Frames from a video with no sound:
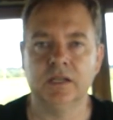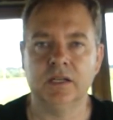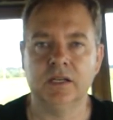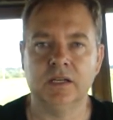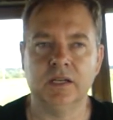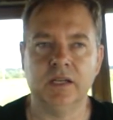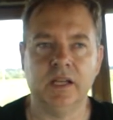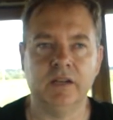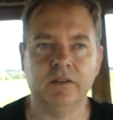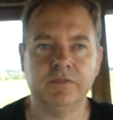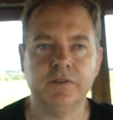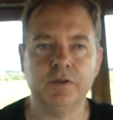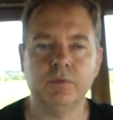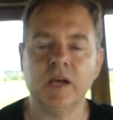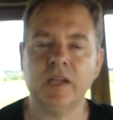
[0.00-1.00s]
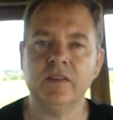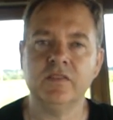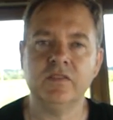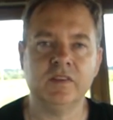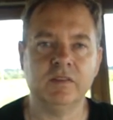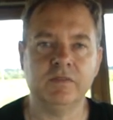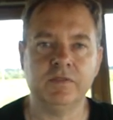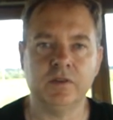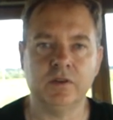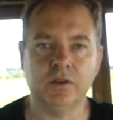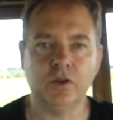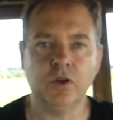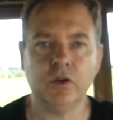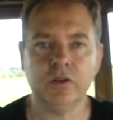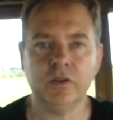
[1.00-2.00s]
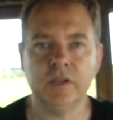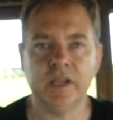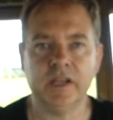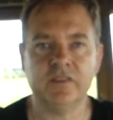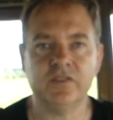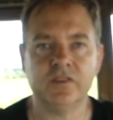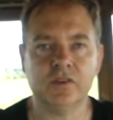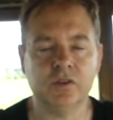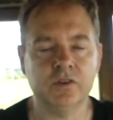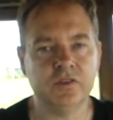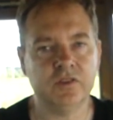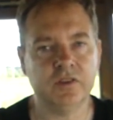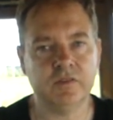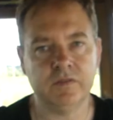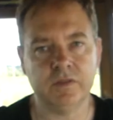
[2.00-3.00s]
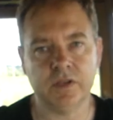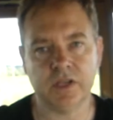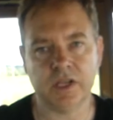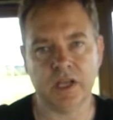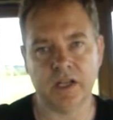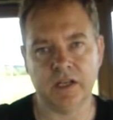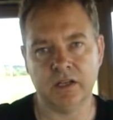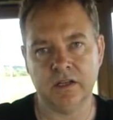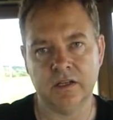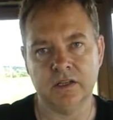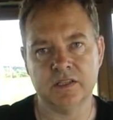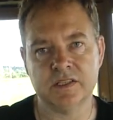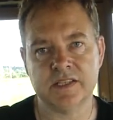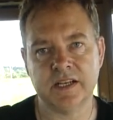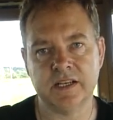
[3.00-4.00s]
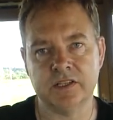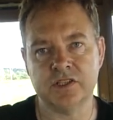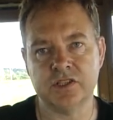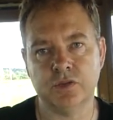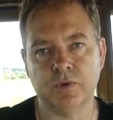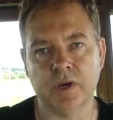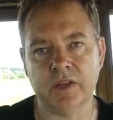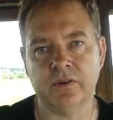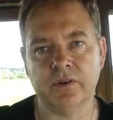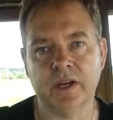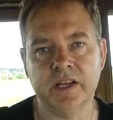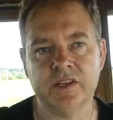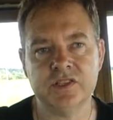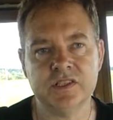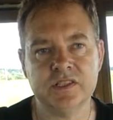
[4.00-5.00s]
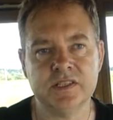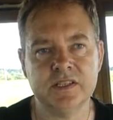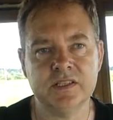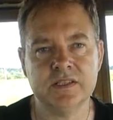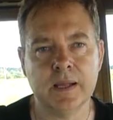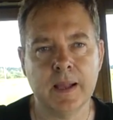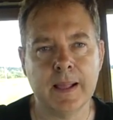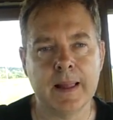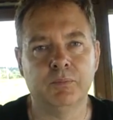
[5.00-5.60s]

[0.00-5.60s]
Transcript: and a few others, if you're non-exclusive, you can send it to other agencies.